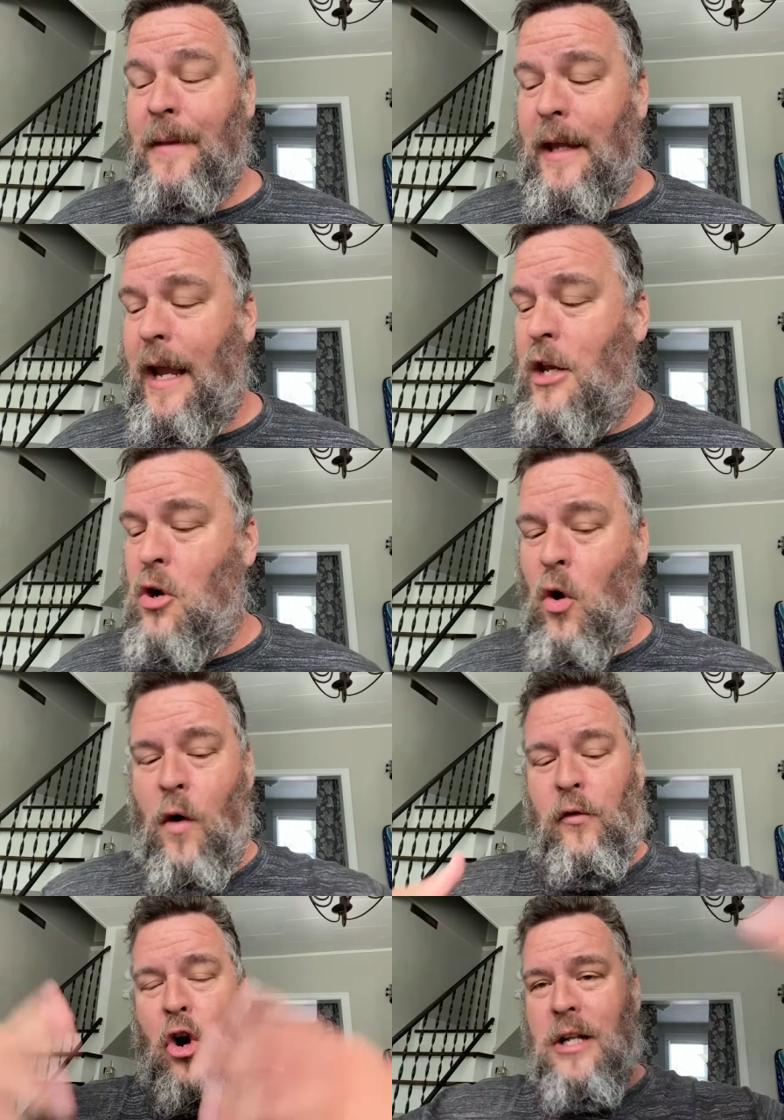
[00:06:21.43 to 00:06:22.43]
in your
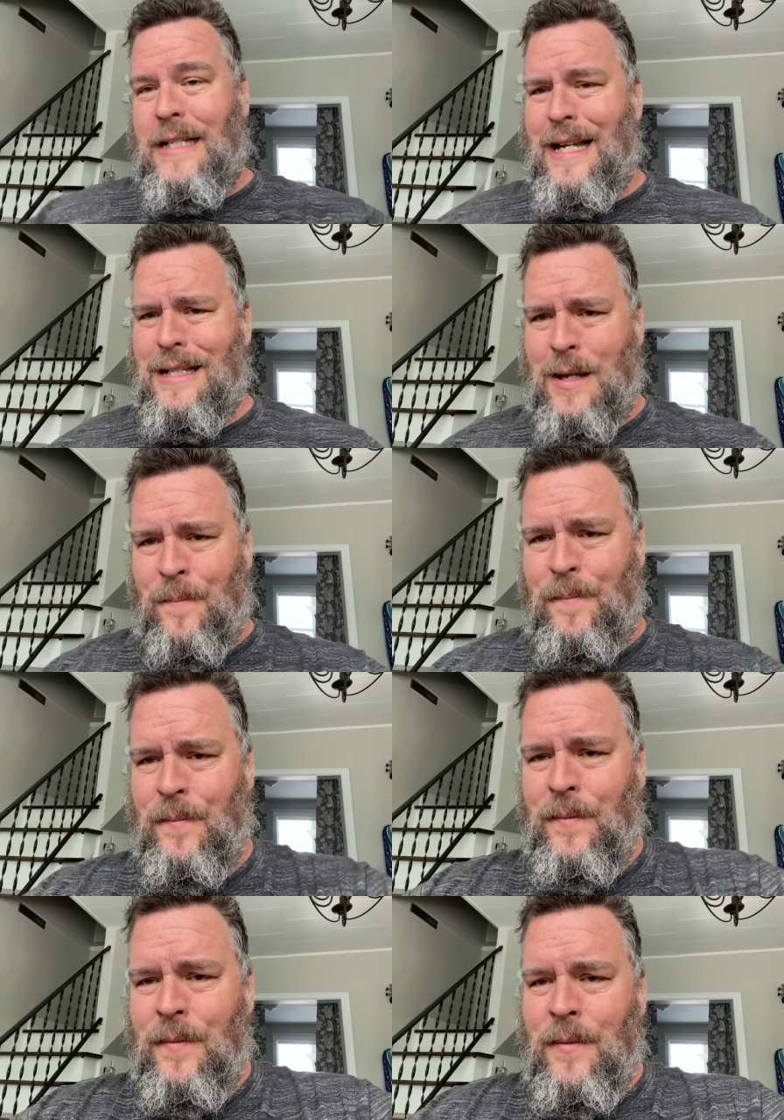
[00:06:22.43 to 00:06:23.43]
overall system.
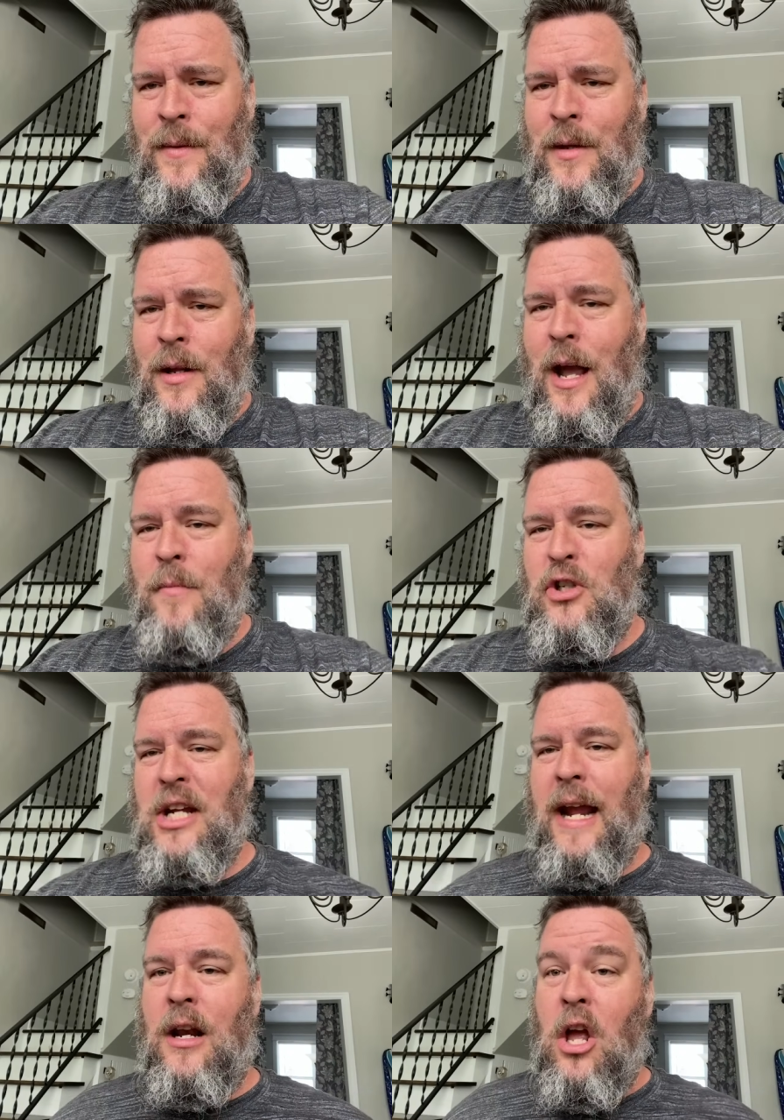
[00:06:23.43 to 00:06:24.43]
I'm
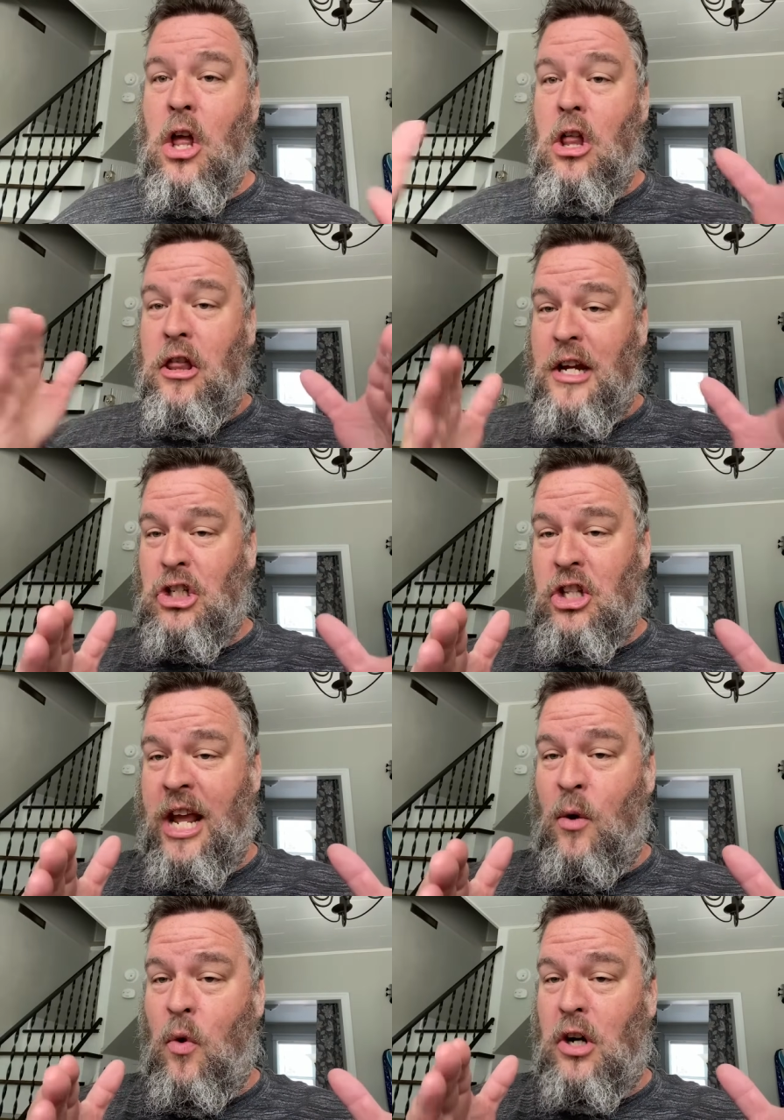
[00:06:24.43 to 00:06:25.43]
saying this
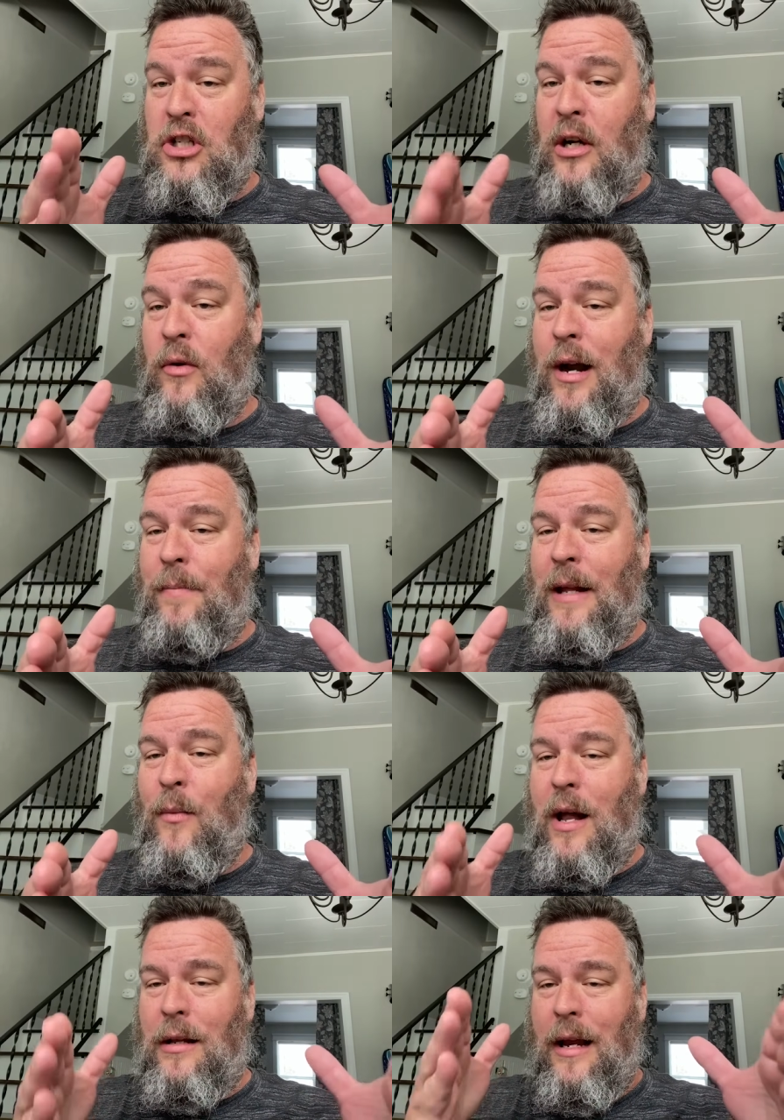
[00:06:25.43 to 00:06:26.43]
thing works incredibly
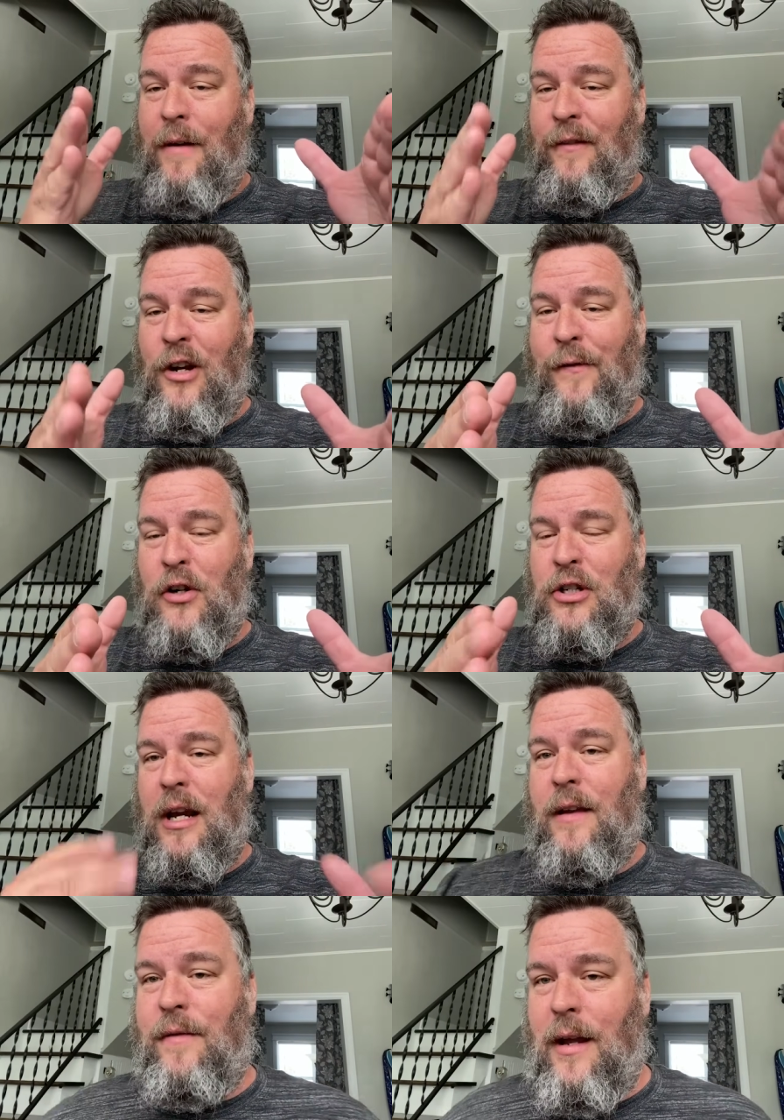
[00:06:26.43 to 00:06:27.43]
well in a
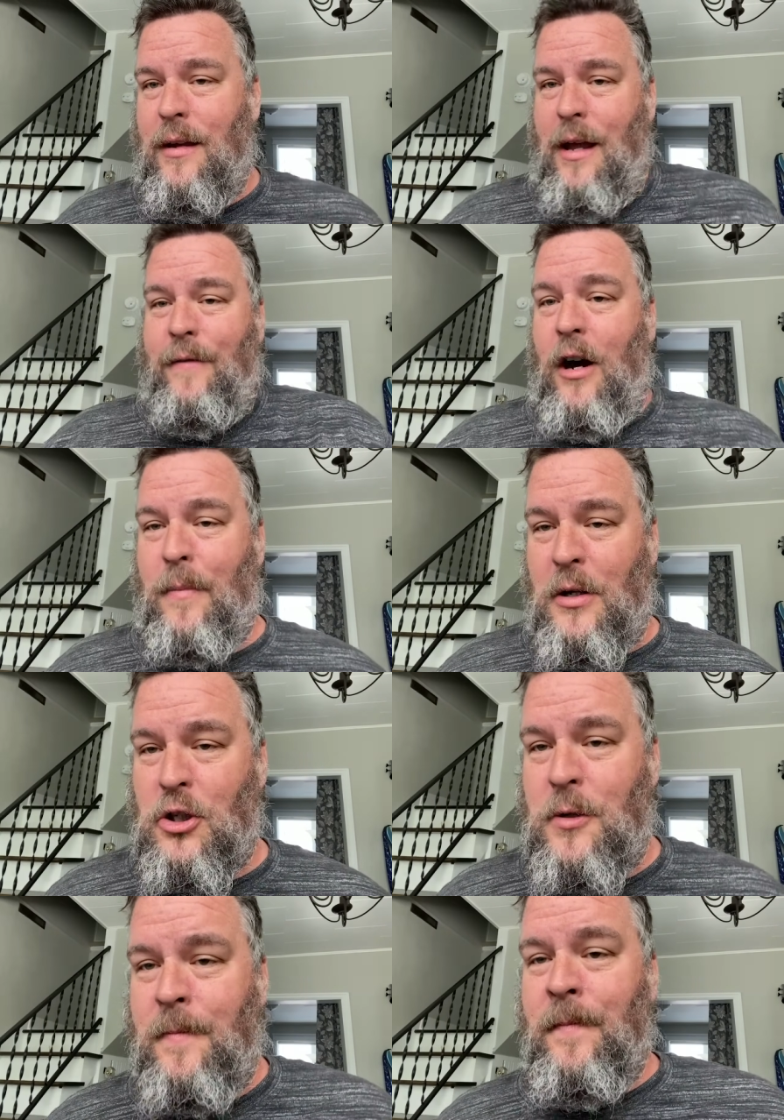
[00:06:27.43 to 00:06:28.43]
diversity of environments.